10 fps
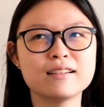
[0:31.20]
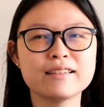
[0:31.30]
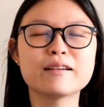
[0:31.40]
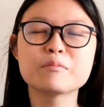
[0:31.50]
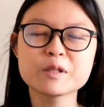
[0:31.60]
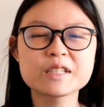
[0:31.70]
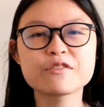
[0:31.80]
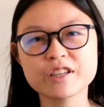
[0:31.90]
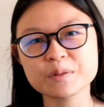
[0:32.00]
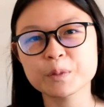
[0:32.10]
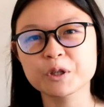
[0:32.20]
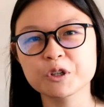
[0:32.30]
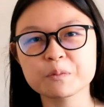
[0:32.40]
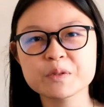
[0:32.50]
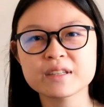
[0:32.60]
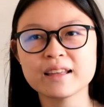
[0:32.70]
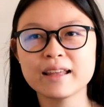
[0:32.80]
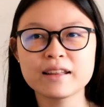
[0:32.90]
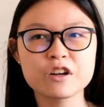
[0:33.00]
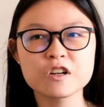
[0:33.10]
Yeah, mostly Facebook groups.
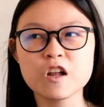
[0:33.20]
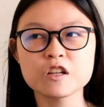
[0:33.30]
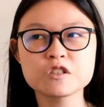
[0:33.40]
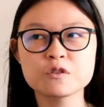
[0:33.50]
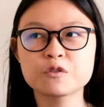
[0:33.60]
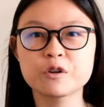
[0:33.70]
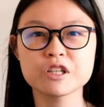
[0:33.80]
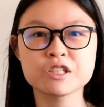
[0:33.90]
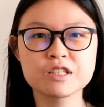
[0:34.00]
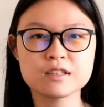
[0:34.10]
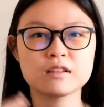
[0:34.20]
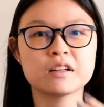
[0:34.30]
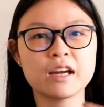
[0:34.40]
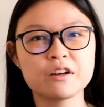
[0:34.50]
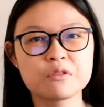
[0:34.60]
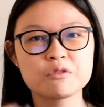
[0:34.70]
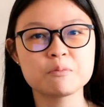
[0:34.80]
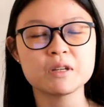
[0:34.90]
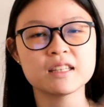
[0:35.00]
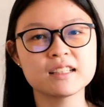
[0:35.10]
There are lots of questions that are kind of
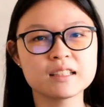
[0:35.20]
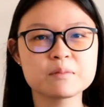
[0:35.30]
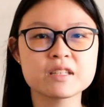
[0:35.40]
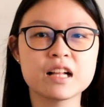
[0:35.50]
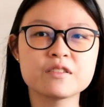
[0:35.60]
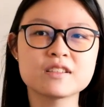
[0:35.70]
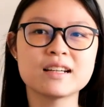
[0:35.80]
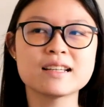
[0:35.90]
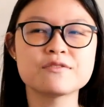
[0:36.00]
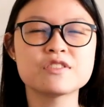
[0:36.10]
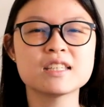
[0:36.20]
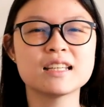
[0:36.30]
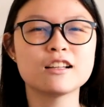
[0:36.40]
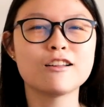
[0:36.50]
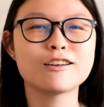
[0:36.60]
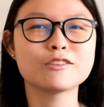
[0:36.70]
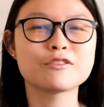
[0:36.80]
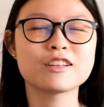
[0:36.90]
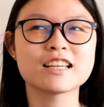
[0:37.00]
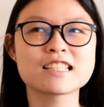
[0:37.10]
repeating themselves, and I've seen a lot of
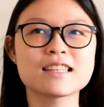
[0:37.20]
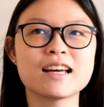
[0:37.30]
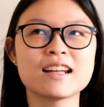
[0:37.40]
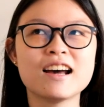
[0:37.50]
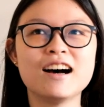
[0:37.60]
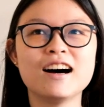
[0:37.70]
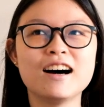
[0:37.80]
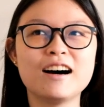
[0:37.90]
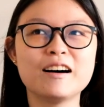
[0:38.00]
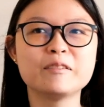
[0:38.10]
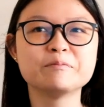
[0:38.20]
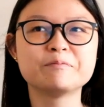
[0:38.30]
things that um,